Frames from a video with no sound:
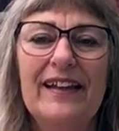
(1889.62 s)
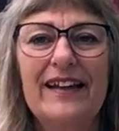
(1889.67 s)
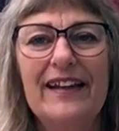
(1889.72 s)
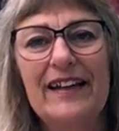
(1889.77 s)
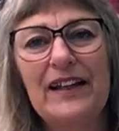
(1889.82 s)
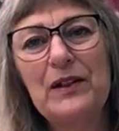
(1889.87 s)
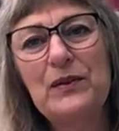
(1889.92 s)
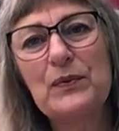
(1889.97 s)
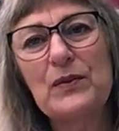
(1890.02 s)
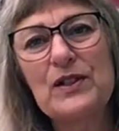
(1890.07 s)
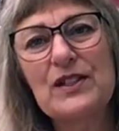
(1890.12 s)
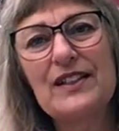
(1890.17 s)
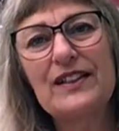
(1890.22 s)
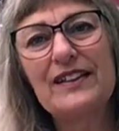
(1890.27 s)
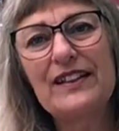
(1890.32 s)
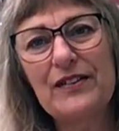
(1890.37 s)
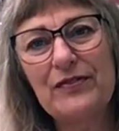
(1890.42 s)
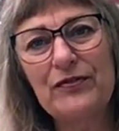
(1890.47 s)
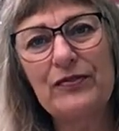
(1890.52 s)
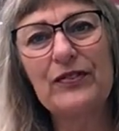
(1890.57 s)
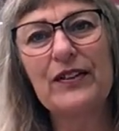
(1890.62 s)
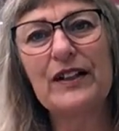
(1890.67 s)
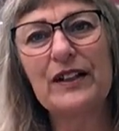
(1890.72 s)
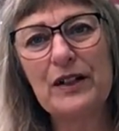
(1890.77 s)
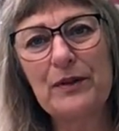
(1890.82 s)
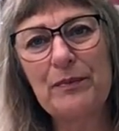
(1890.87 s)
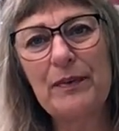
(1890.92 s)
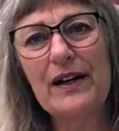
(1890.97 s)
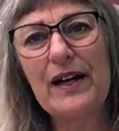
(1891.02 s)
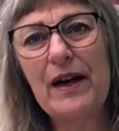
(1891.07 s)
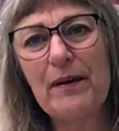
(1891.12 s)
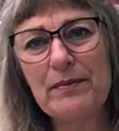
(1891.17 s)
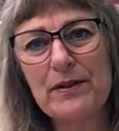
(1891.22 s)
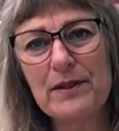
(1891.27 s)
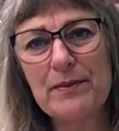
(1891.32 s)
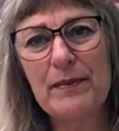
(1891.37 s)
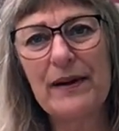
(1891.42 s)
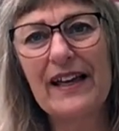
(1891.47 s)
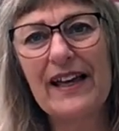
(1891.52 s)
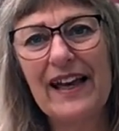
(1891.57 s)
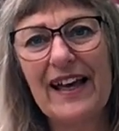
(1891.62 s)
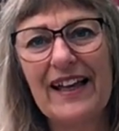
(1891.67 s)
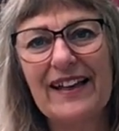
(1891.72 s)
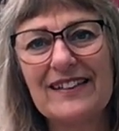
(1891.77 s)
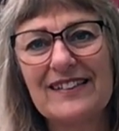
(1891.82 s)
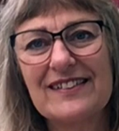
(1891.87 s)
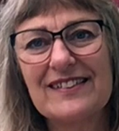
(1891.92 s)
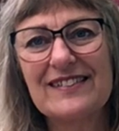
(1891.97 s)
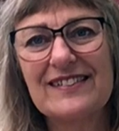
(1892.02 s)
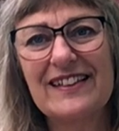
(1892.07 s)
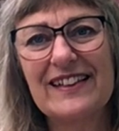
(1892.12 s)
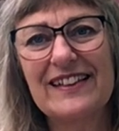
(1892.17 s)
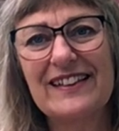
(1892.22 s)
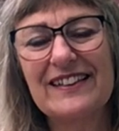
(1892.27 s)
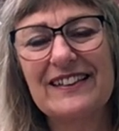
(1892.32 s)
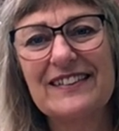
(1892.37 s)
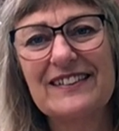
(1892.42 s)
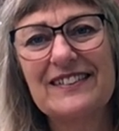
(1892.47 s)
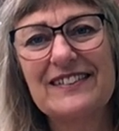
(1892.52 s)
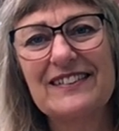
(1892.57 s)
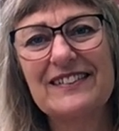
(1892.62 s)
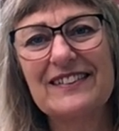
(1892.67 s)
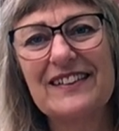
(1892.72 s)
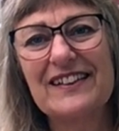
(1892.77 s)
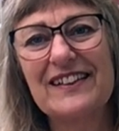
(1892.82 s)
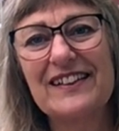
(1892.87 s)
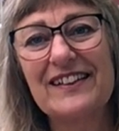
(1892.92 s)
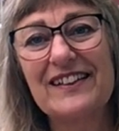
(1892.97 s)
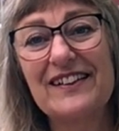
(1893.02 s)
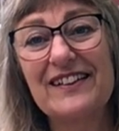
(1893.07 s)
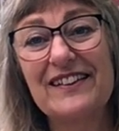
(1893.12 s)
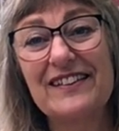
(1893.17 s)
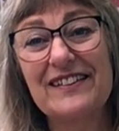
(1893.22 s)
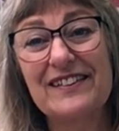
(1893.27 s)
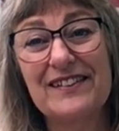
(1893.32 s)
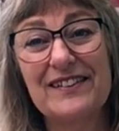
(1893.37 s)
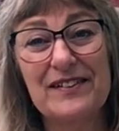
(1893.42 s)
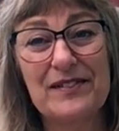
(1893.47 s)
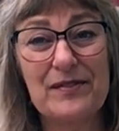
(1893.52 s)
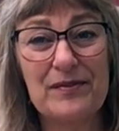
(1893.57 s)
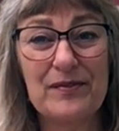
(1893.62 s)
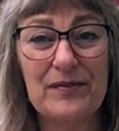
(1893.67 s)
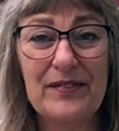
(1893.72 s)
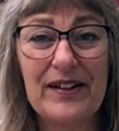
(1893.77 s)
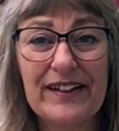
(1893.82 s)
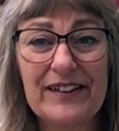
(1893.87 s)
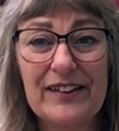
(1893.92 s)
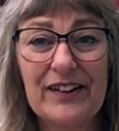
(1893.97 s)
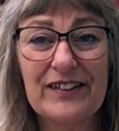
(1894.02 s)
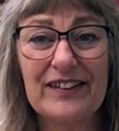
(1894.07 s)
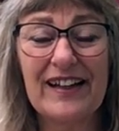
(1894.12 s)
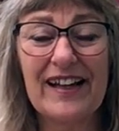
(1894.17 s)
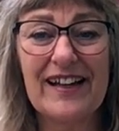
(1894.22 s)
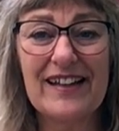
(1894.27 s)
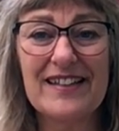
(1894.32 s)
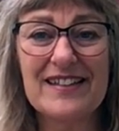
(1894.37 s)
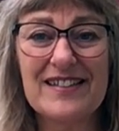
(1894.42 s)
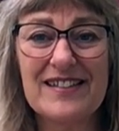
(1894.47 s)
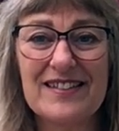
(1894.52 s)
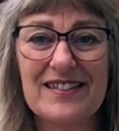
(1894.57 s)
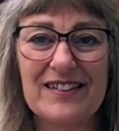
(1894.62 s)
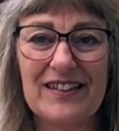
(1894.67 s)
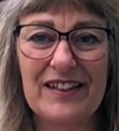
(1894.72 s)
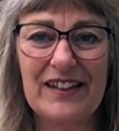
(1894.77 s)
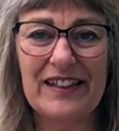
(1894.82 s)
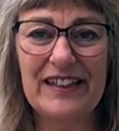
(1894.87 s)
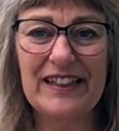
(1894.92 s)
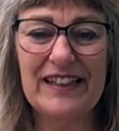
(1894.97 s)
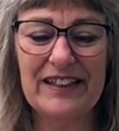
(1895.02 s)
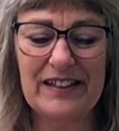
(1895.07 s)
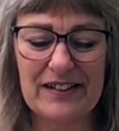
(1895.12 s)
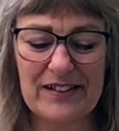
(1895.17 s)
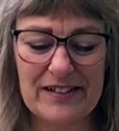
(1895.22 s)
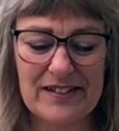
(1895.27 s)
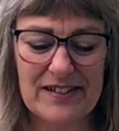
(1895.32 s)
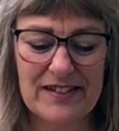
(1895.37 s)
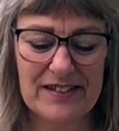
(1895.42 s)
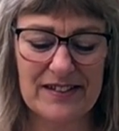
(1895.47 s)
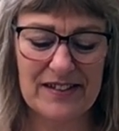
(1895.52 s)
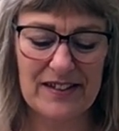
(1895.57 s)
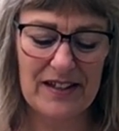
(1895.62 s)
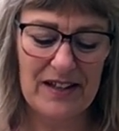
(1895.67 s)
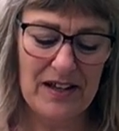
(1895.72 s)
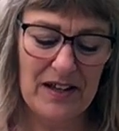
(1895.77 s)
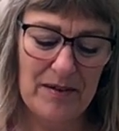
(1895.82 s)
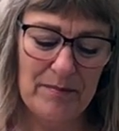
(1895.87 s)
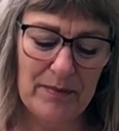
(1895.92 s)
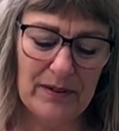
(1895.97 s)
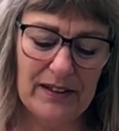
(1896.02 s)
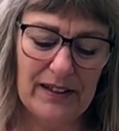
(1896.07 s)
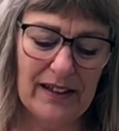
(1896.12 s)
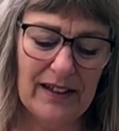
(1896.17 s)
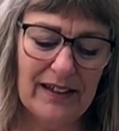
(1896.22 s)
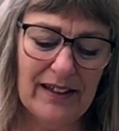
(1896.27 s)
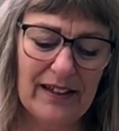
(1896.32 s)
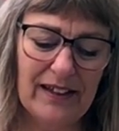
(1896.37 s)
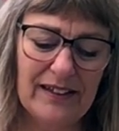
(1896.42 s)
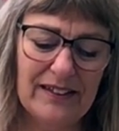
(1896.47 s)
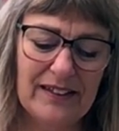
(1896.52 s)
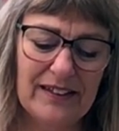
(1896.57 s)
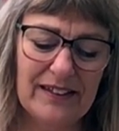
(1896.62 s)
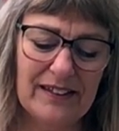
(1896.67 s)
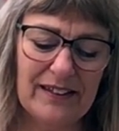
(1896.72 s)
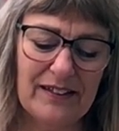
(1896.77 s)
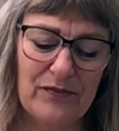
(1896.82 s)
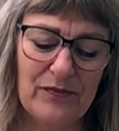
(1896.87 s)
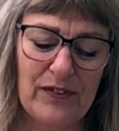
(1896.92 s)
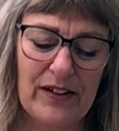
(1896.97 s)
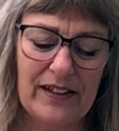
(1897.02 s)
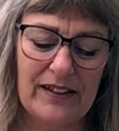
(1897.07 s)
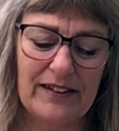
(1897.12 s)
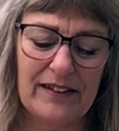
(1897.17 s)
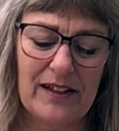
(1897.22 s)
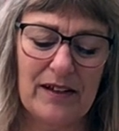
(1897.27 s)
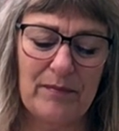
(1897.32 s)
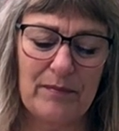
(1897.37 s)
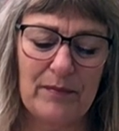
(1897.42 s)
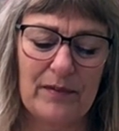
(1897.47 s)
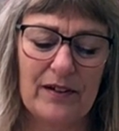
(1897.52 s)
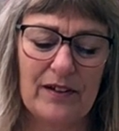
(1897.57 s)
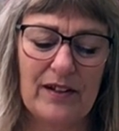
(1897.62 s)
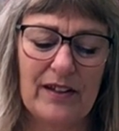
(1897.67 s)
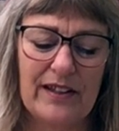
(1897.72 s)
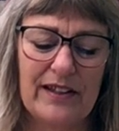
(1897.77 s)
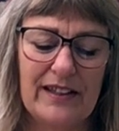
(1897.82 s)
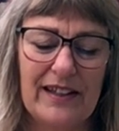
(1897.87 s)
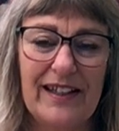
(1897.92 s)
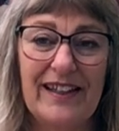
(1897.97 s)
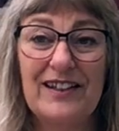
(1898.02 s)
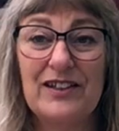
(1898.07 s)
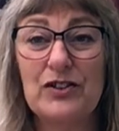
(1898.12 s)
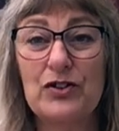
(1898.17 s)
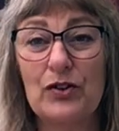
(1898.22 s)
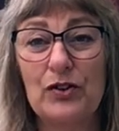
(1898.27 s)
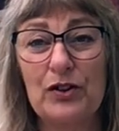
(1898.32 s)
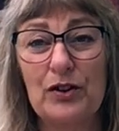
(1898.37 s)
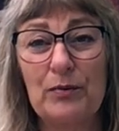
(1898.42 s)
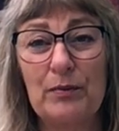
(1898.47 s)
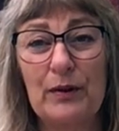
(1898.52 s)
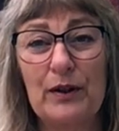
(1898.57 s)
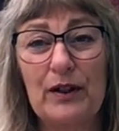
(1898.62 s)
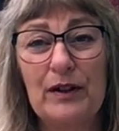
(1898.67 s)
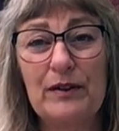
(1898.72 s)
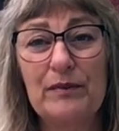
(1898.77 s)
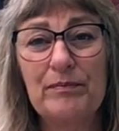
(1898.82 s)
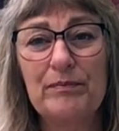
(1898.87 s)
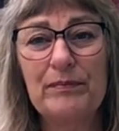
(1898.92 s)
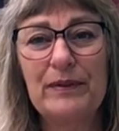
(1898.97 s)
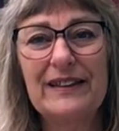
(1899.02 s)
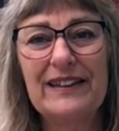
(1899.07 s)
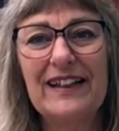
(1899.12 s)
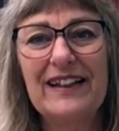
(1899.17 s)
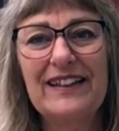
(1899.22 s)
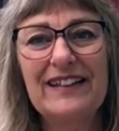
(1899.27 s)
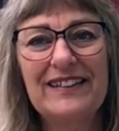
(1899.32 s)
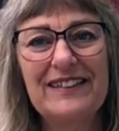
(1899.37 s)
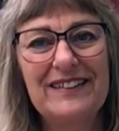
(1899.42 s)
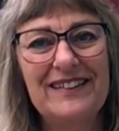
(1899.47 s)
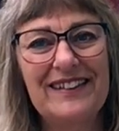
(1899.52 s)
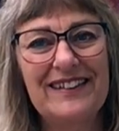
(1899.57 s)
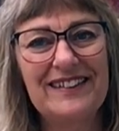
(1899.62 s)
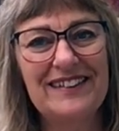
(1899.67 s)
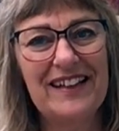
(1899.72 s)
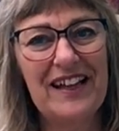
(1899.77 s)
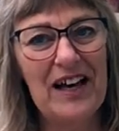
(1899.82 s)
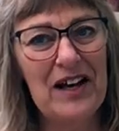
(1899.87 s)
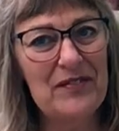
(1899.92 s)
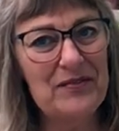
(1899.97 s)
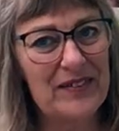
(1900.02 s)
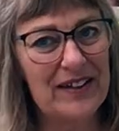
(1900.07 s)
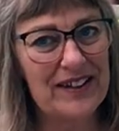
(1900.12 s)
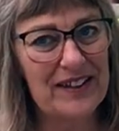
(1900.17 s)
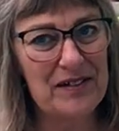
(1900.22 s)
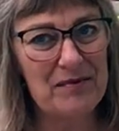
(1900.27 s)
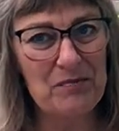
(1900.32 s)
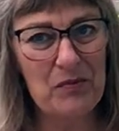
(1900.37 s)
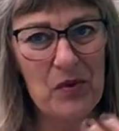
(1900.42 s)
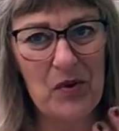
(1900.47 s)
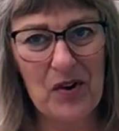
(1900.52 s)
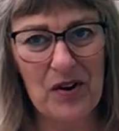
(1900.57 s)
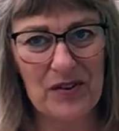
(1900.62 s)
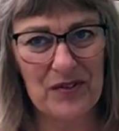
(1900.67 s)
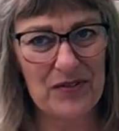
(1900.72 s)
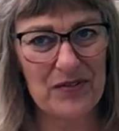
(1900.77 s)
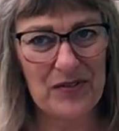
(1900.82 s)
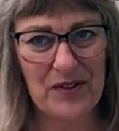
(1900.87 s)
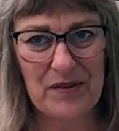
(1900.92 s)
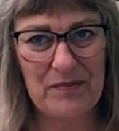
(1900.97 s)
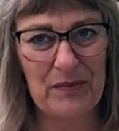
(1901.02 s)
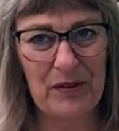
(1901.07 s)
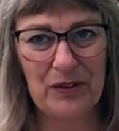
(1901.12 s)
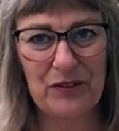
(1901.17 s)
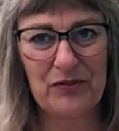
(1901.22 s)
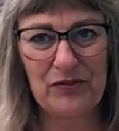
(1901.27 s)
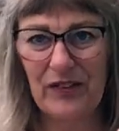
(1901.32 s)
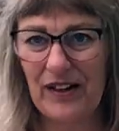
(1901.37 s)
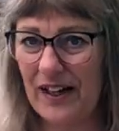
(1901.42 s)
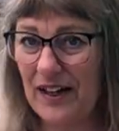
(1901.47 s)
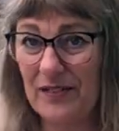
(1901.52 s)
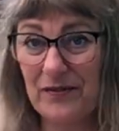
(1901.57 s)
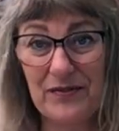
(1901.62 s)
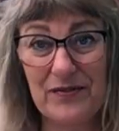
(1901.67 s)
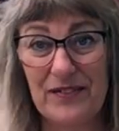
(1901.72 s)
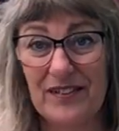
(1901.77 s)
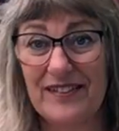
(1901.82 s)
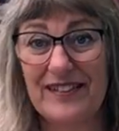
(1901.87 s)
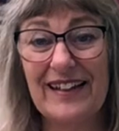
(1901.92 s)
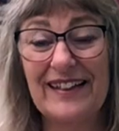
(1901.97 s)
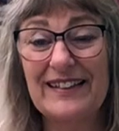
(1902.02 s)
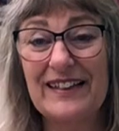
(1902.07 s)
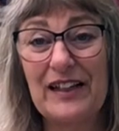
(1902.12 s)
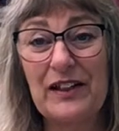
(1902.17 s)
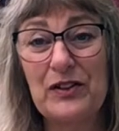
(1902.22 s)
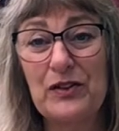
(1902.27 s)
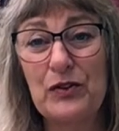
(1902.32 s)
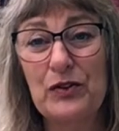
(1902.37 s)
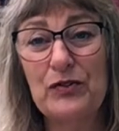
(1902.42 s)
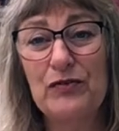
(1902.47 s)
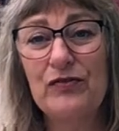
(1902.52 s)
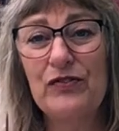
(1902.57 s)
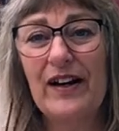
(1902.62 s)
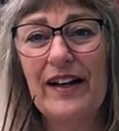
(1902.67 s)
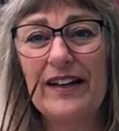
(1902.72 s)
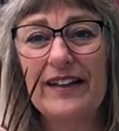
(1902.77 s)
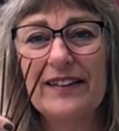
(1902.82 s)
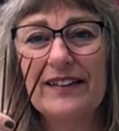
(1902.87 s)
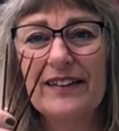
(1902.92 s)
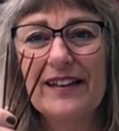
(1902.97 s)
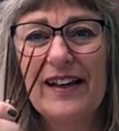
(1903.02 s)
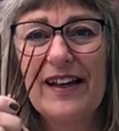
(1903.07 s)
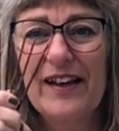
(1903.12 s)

it was different. Perhaps my hands didn't recognize the needles, but I didn't find them enjoyable. But I didn't have any more 3.5 that I could find.